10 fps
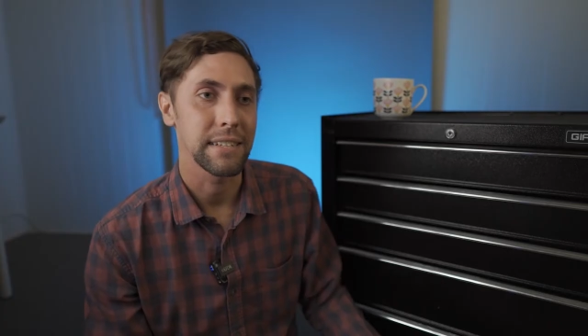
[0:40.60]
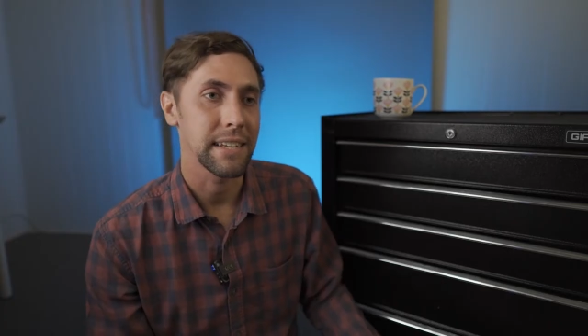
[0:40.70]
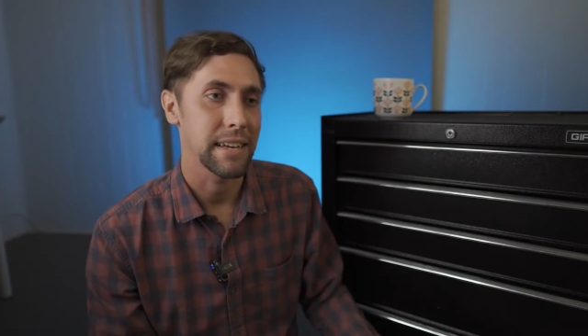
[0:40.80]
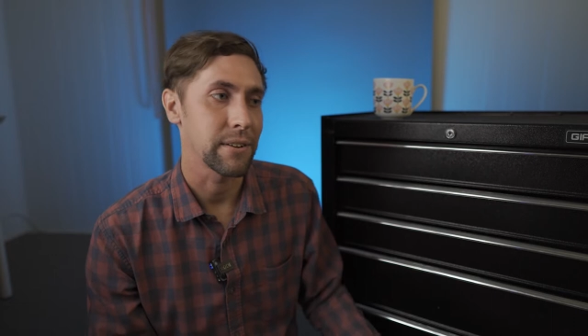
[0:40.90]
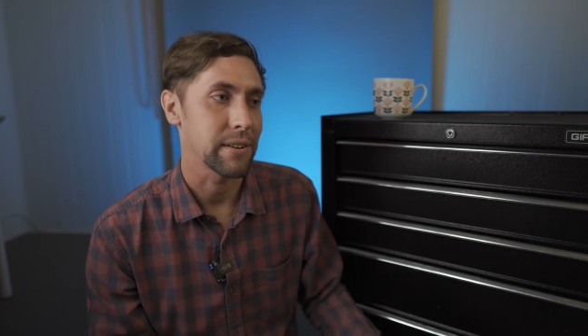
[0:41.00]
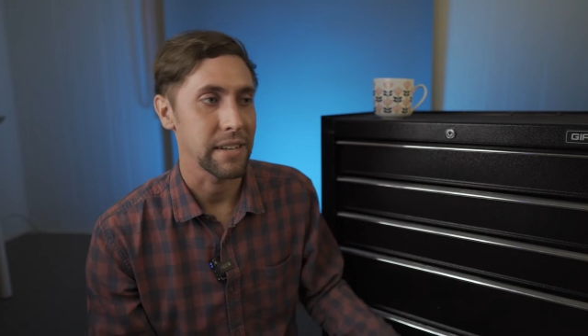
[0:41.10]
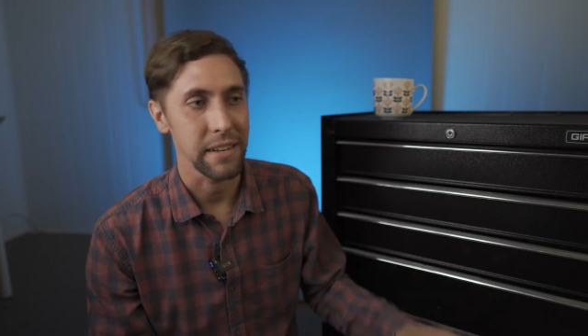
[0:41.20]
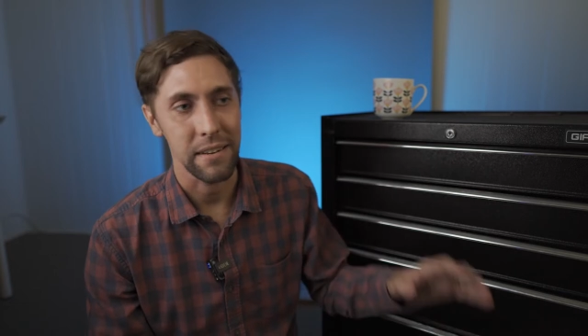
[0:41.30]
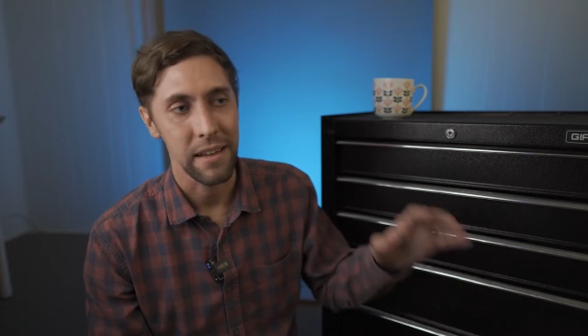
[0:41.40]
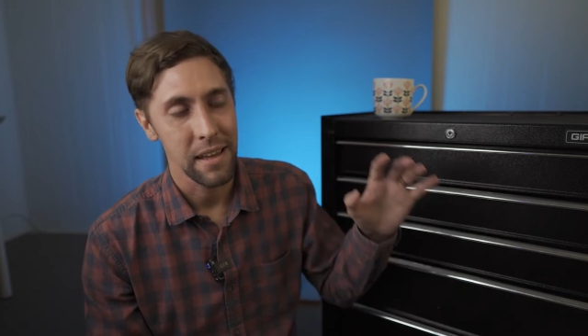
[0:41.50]
say you're
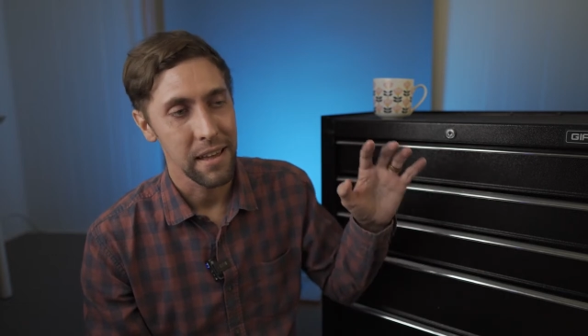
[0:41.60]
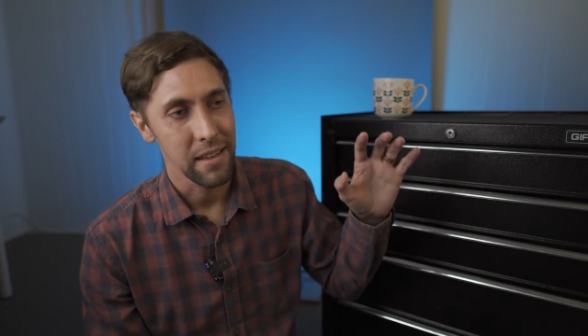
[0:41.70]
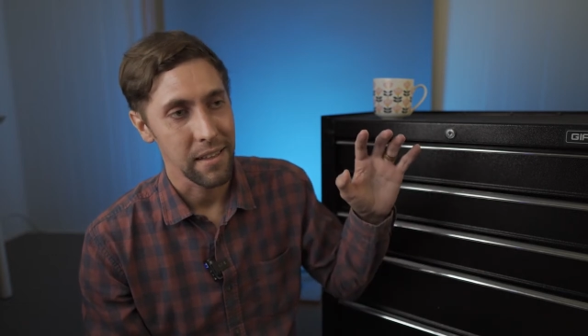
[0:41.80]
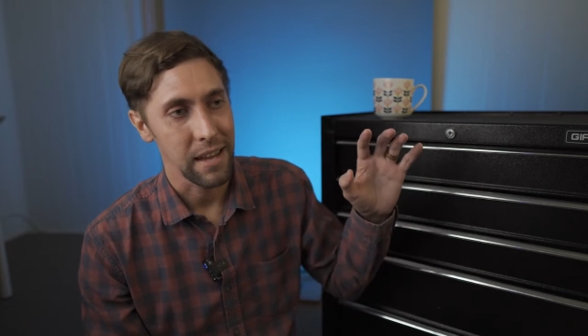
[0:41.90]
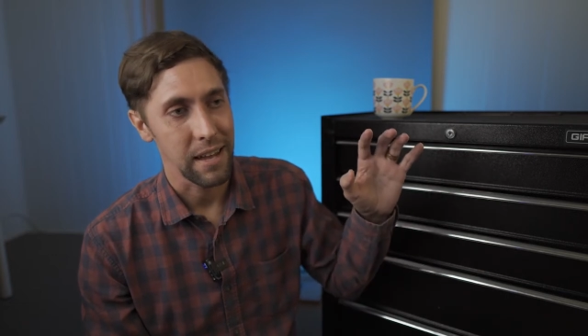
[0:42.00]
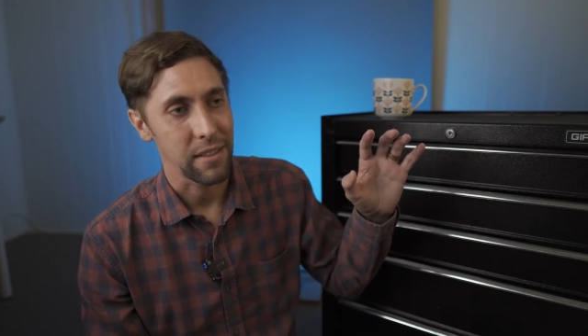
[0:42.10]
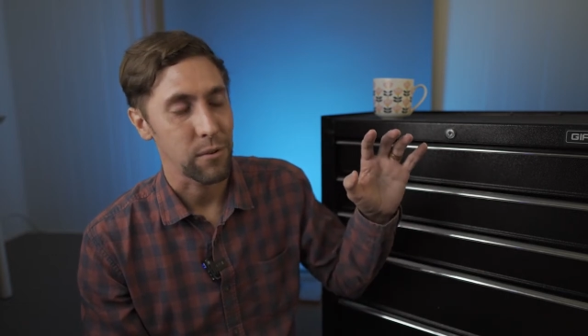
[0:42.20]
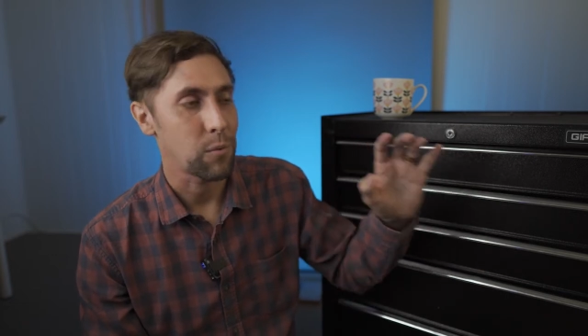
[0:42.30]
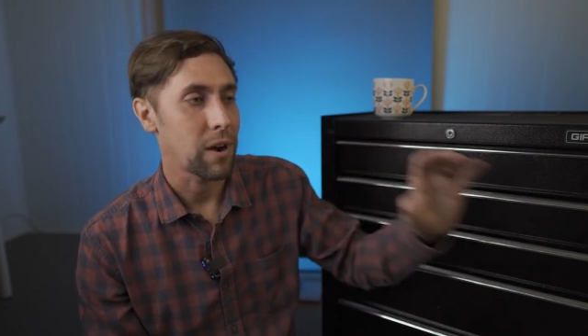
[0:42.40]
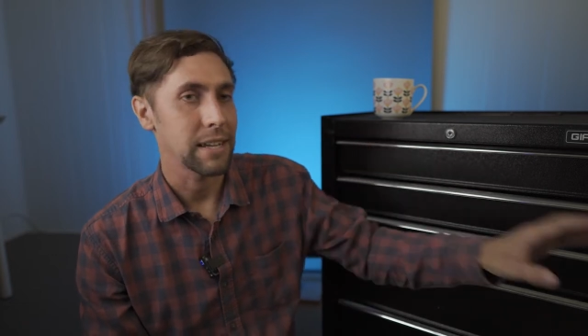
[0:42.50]
in uh,
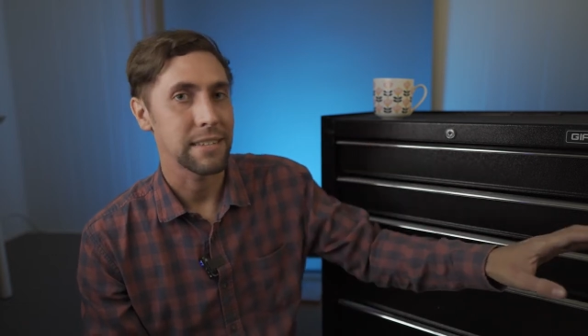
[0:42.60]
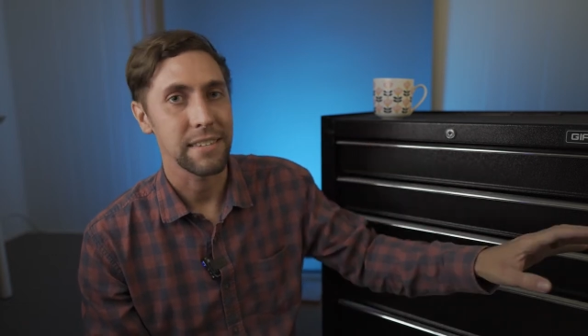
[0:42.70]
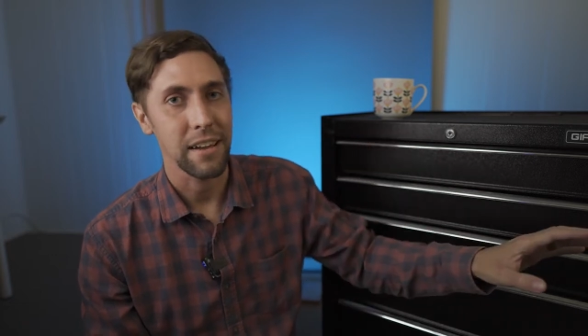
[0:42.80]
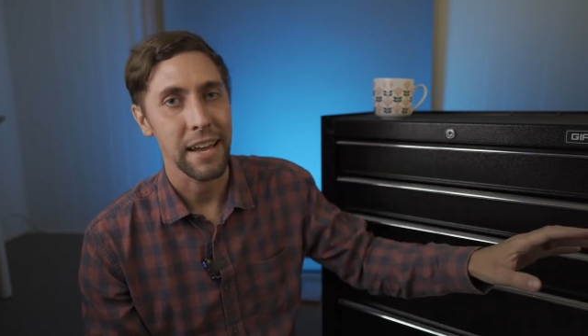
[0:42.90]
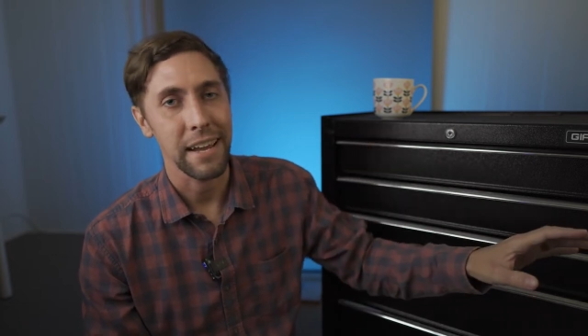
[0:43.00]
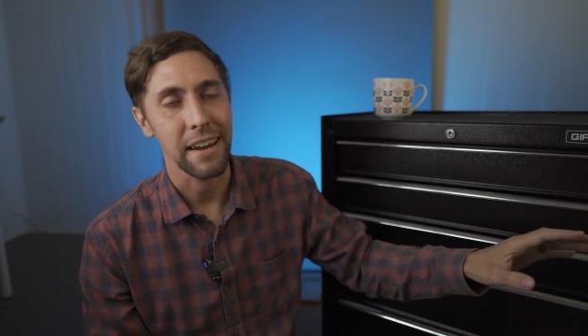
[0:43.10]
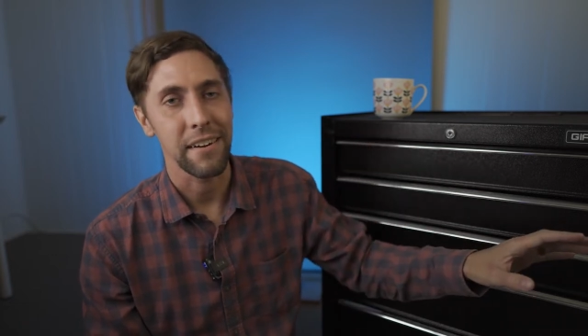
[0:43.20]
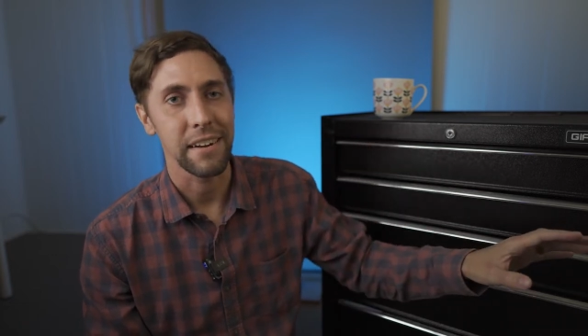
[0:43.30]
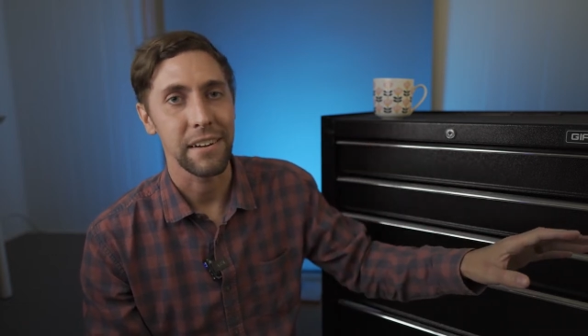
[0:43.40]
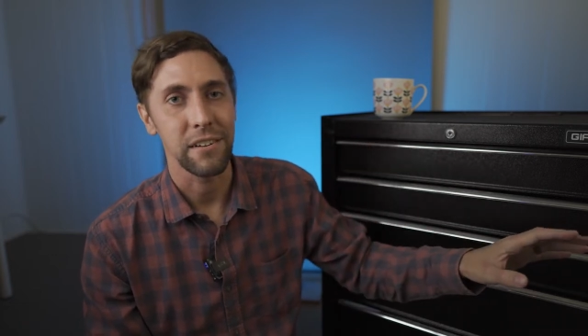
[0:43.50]
the white cyc
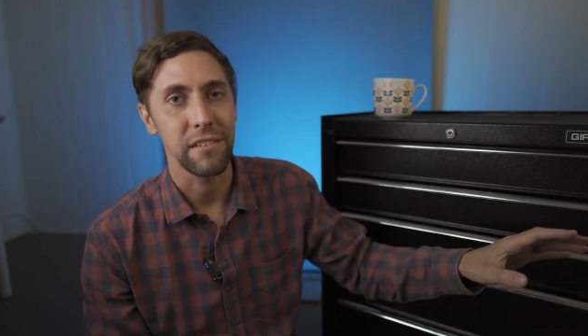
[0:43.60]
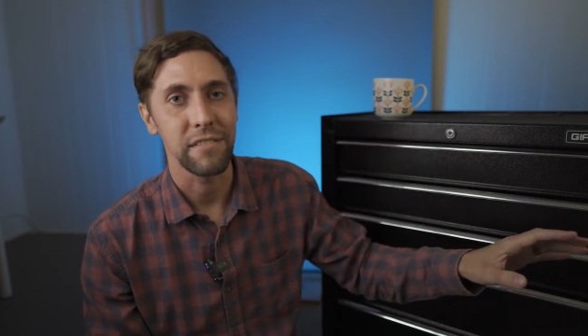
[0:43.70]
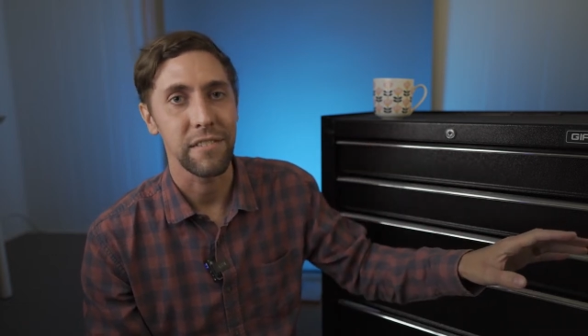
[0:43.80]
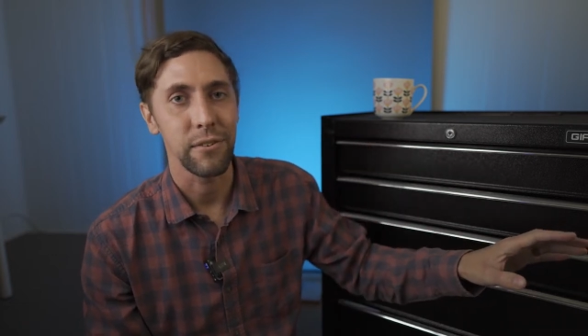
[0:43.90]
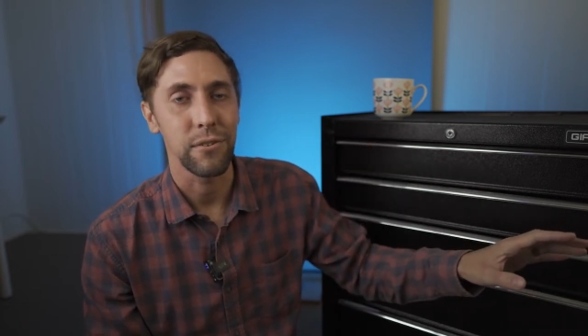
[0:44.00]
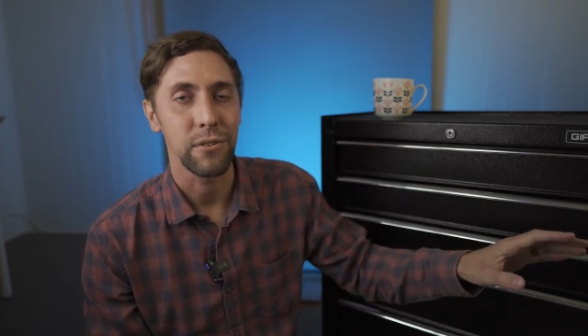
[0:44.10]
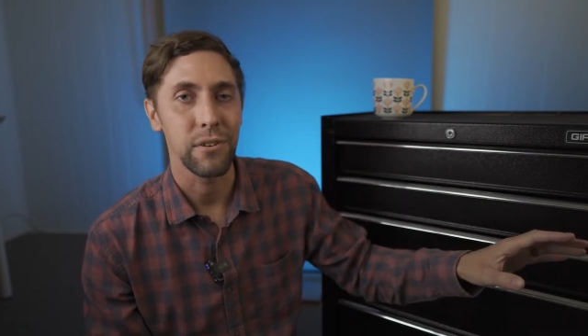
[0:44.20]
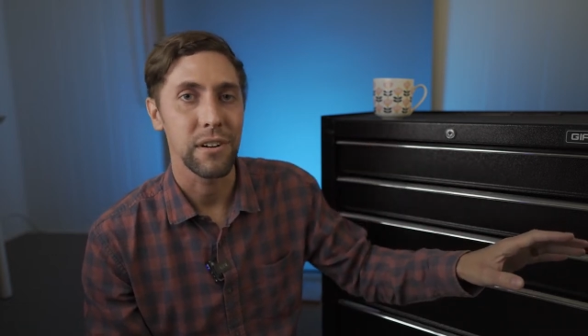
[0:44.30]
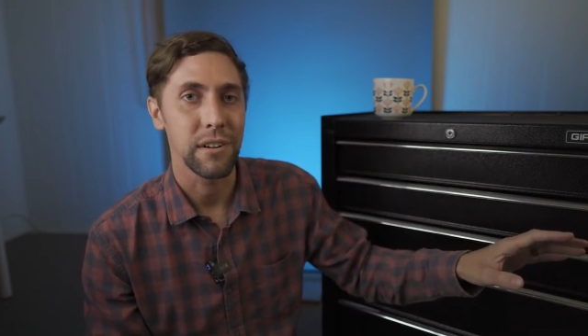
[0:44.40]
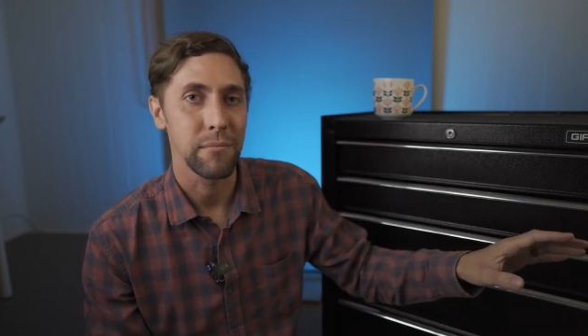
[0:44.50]
area of
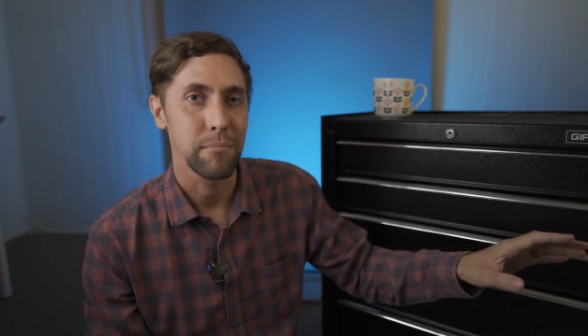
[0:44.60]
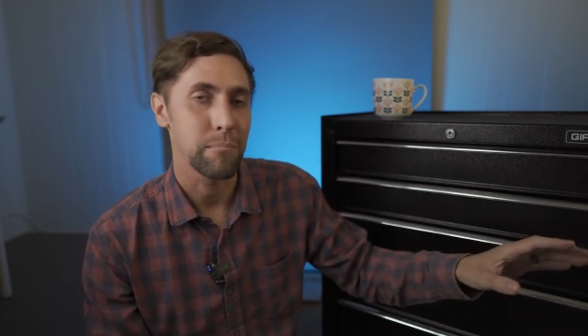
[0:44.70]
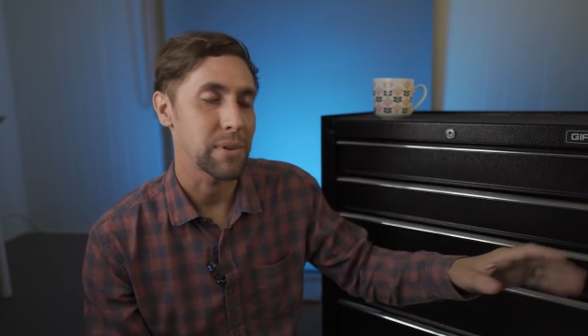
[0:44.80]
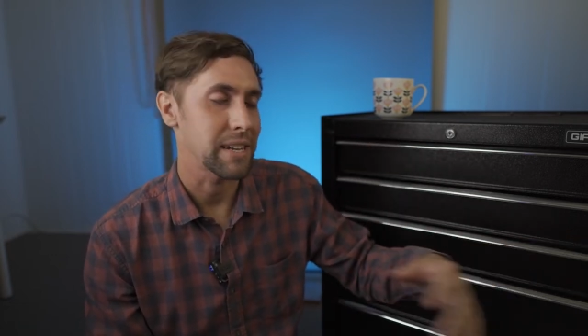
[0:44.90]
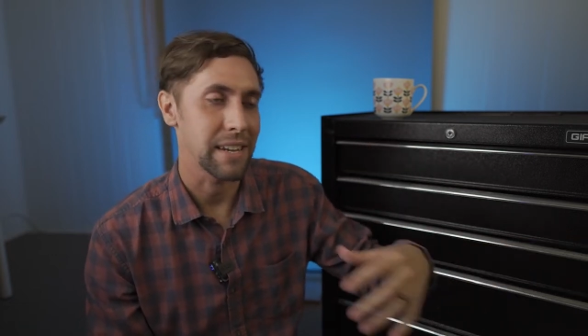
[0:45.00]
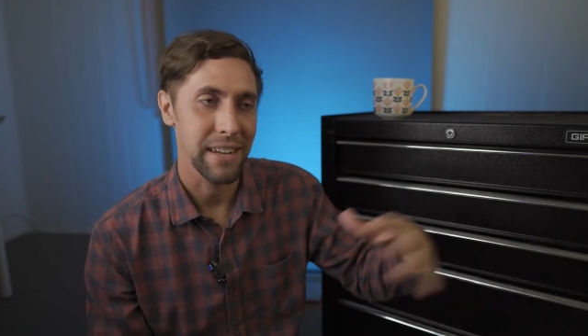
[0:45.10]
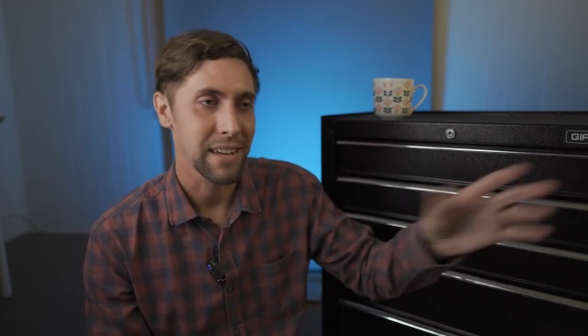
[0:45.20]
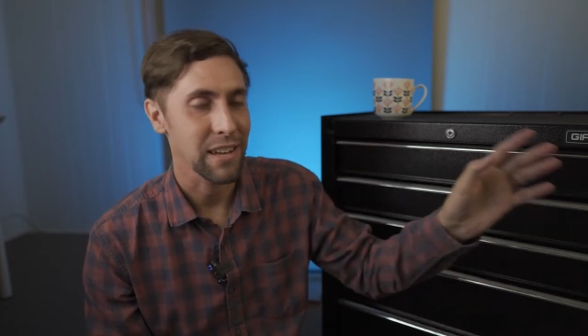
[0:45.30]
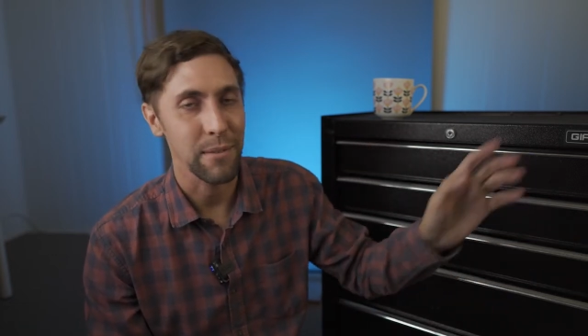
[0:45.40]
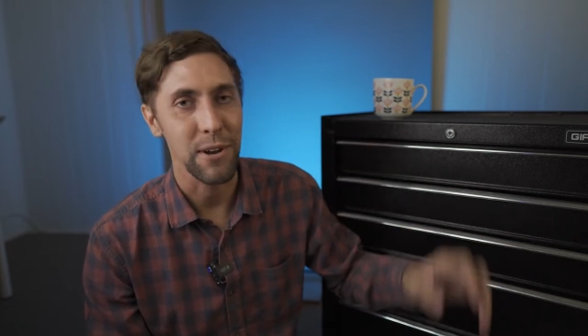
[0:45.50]
your big
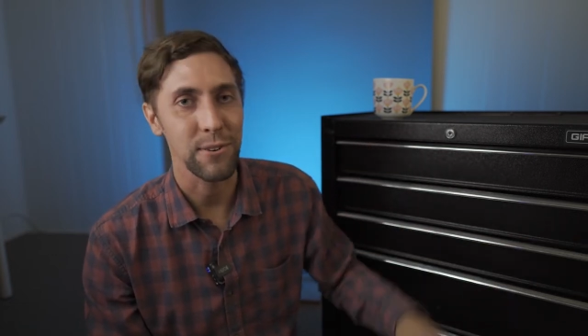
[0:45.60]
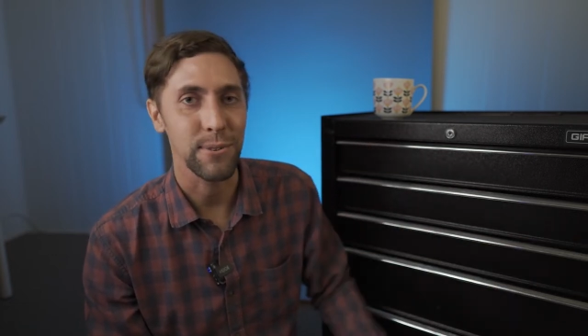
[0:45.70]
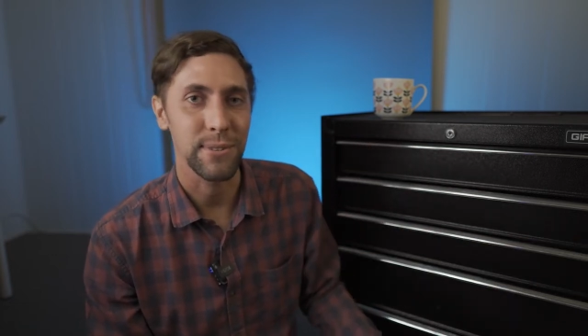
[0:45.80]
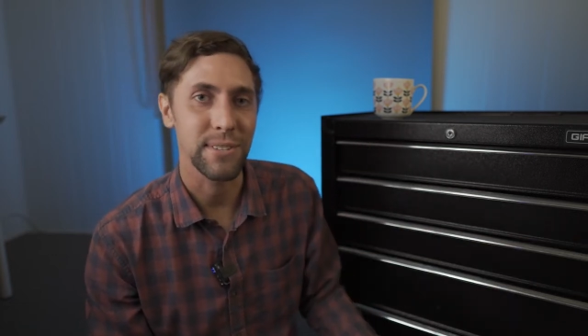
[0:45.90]
commercial